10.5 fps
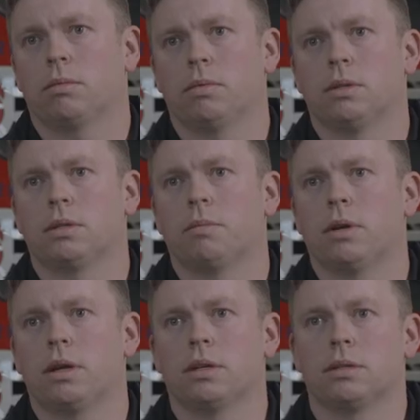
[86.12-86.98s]
When
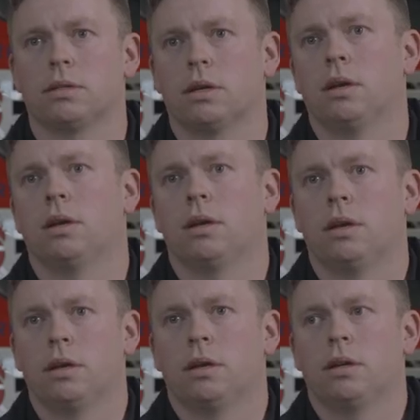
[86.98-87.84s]
somebody is
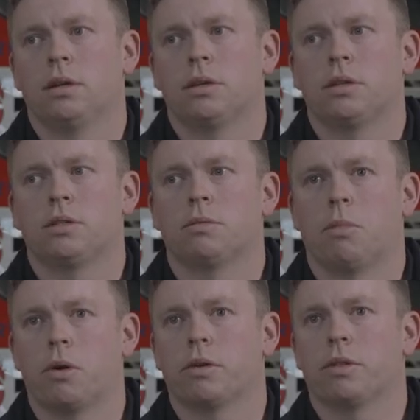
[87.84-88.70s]

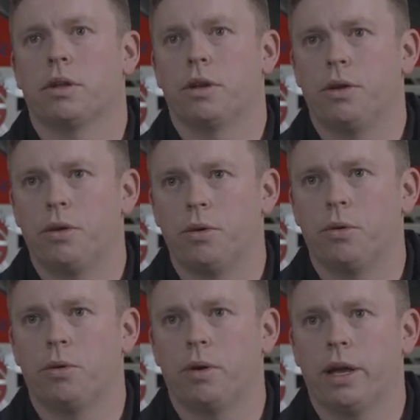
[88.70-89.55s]
smarter than
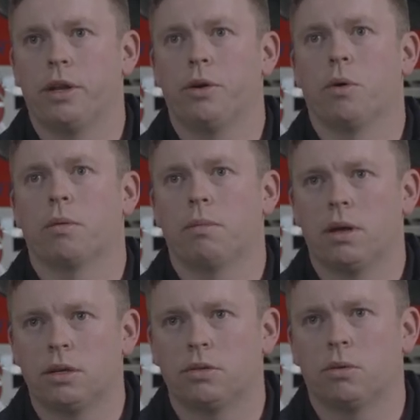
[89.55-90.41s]
you and your
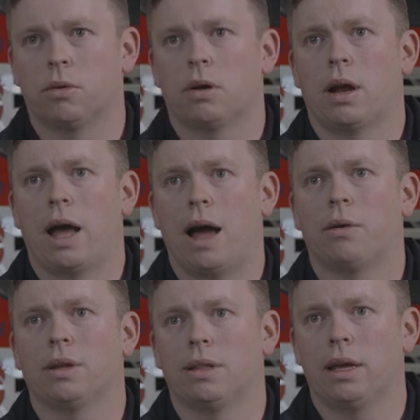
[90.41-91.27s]
mentor,
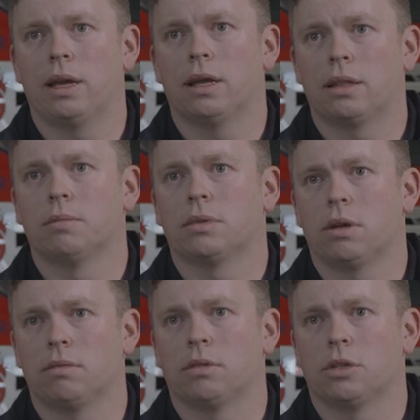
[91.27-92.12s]
how did they get
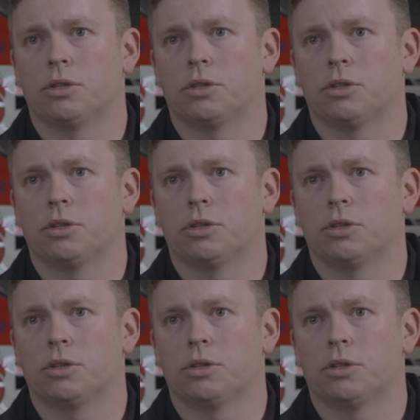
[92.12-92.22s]
themselves in